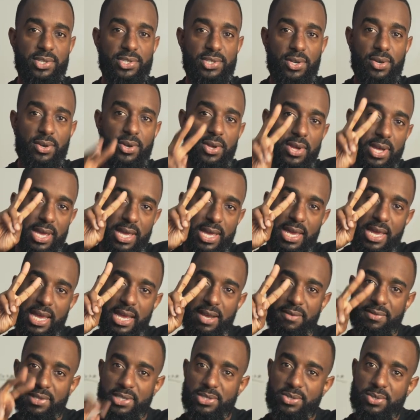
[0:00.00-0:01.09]
So
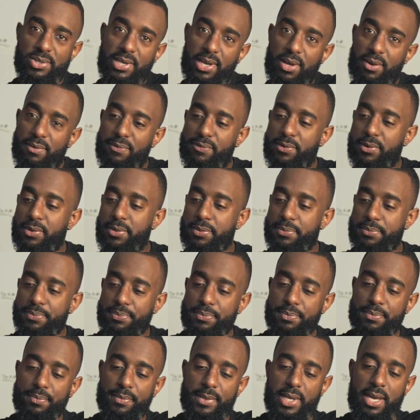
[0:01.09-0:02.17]
if this was helpful
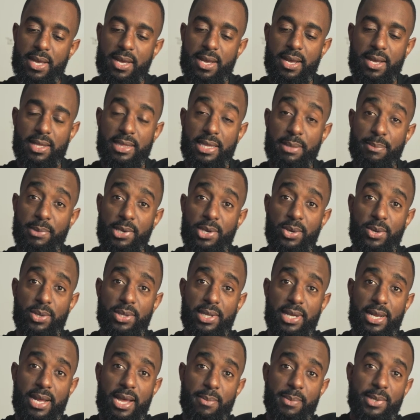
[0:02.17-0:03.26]
uh, let me know in the
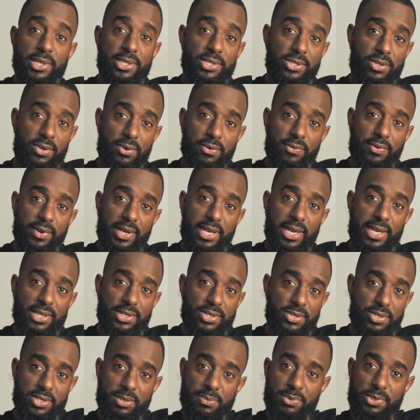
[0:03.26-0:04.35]
comments. Don't forget
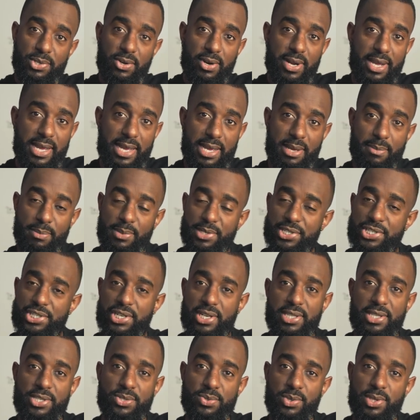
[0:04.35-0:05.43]
to subscribe,
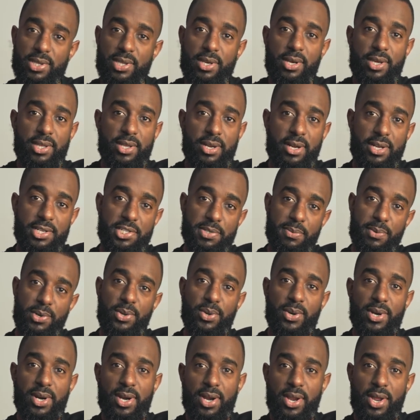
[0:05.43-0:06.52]
share this with another
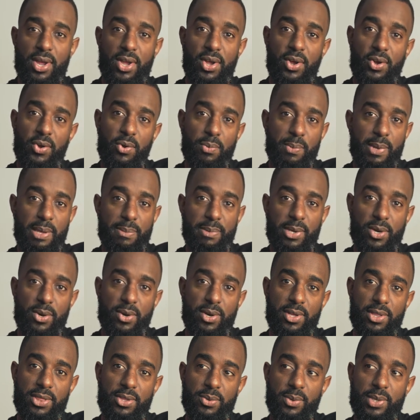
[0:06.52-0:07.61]
entrepreneur who may be
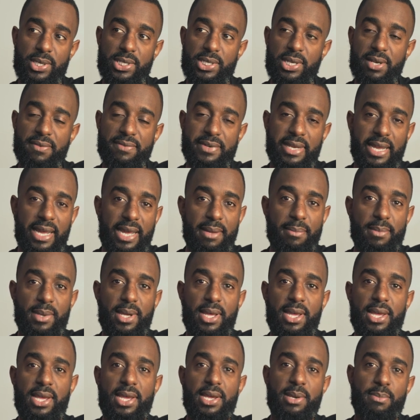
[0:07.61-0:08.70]
going through a tough time.
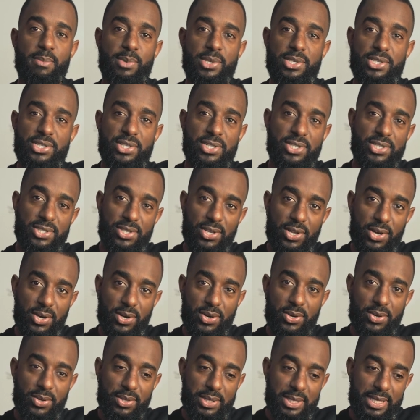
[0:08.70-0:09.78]
But just
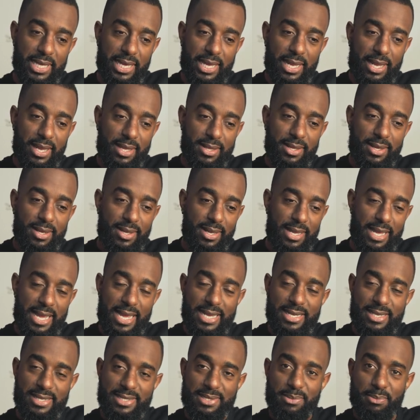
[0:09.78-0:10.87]
know that
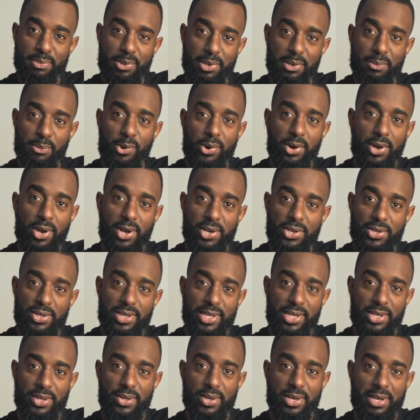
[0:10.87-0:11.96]
God doesn't put more on you
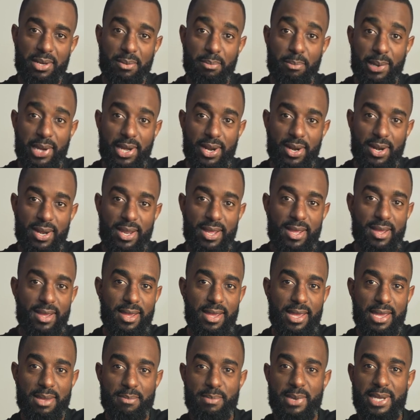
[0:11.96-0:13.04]
than you can bear.
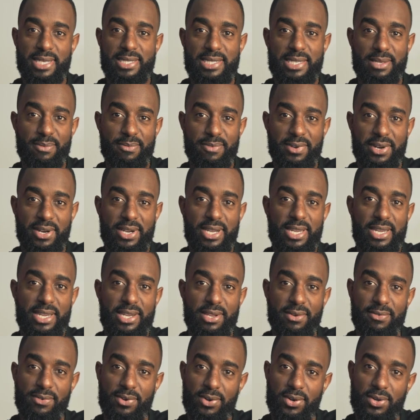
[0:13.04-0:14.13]
It may seem very
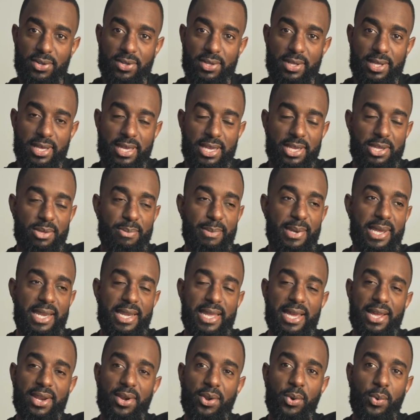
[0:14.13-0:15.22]
difficult and you may
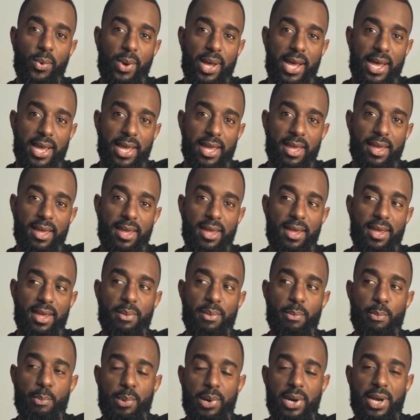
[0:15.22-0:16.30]
not know why,
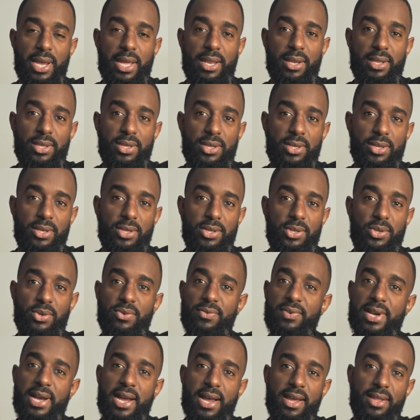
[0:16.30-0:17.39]
but
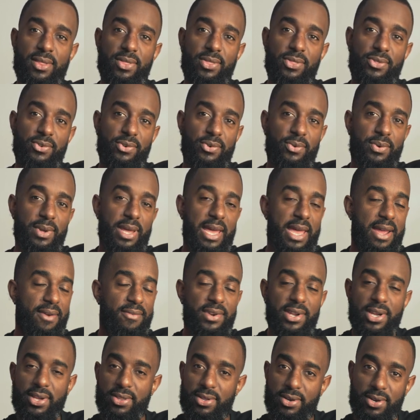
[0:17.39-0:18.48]
you've gotten through
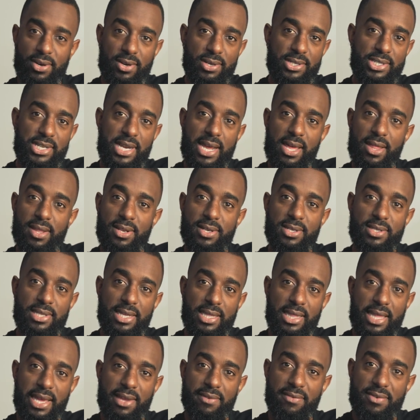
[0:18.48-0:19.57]
every other challenge
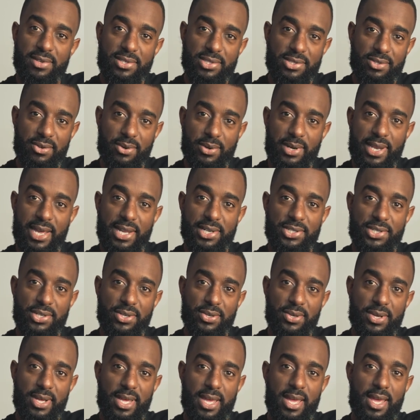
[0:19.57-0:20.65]
that life has thrown at
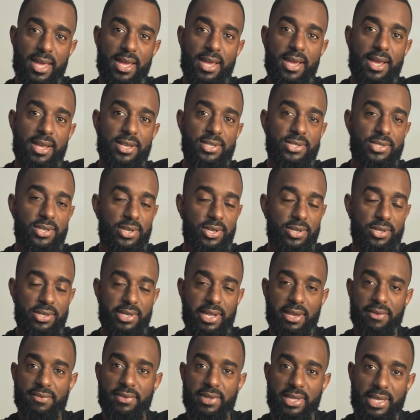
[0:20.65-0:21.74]
you. So you'll
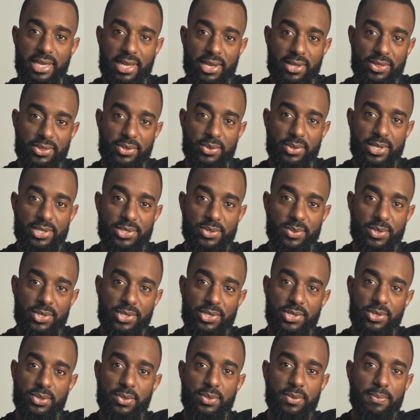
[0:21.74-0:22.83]
definitely get through this one
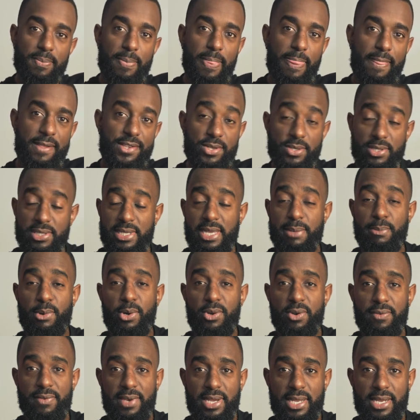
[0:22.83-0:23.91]
too. So stay
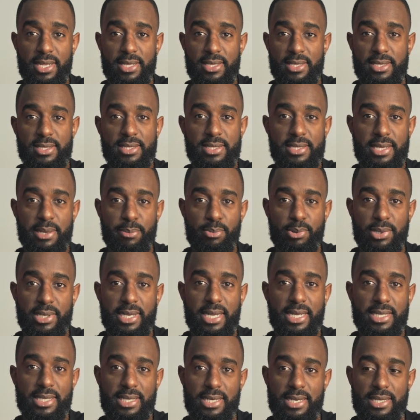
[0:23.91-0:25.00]
motivated, stay
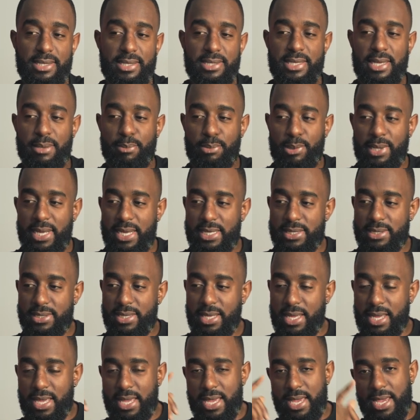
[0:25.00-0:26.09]
protected, and stay blessed.
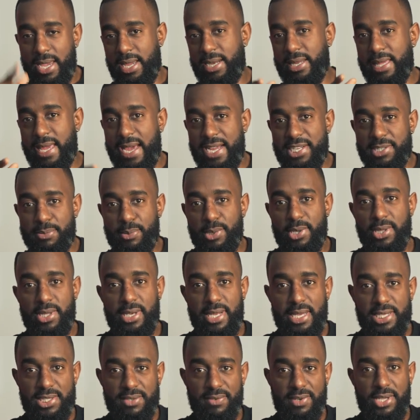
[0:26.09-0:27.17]
And catch me on the
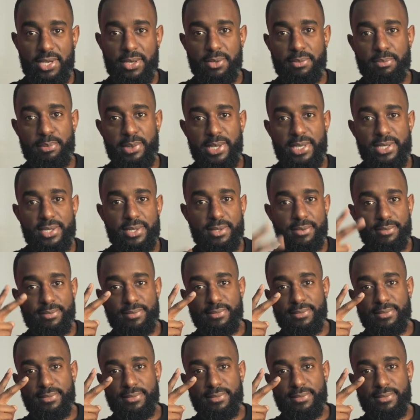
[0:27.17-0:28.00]
next video. Peace.